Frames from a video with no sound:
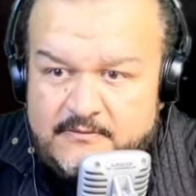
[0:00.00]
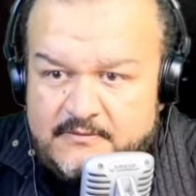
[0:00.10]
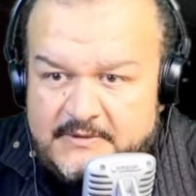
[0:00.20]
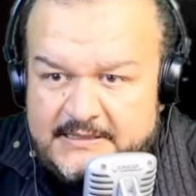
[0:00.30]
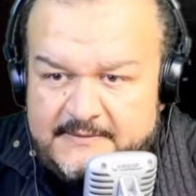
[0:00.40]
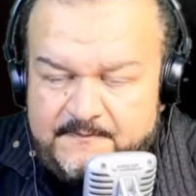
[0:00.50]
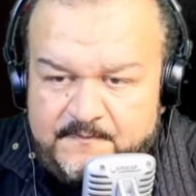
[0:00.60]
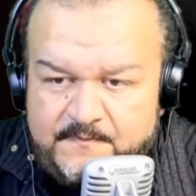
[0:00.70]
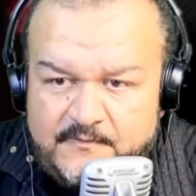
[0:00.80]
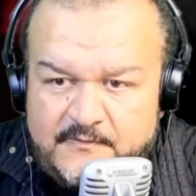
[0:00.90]
I mean, does
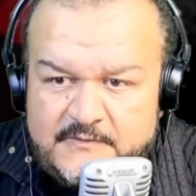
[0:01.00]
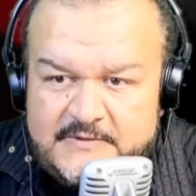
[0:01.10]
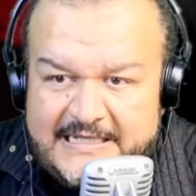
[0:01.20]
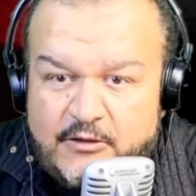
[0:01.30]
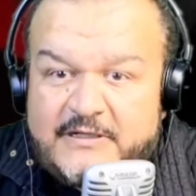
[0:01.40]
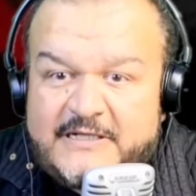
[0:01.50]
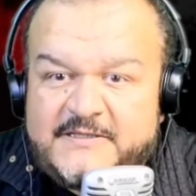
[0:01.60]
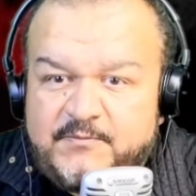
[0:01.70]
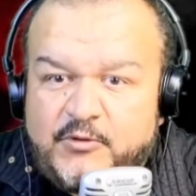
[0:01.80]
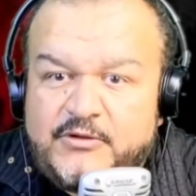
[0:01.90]
it correspond to the release
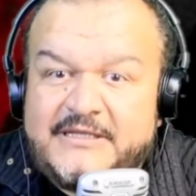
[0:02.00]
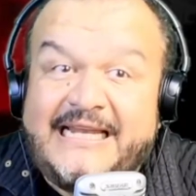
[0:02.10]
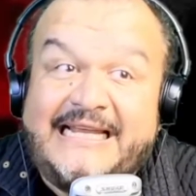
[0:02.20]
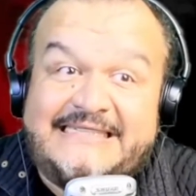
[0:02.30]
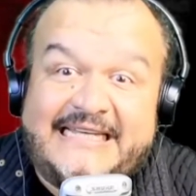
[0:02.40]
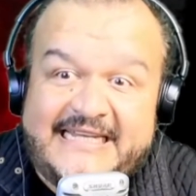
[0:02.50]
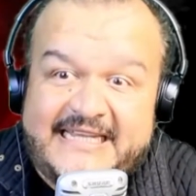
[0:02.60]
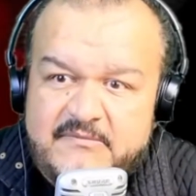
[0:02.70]
of material or does it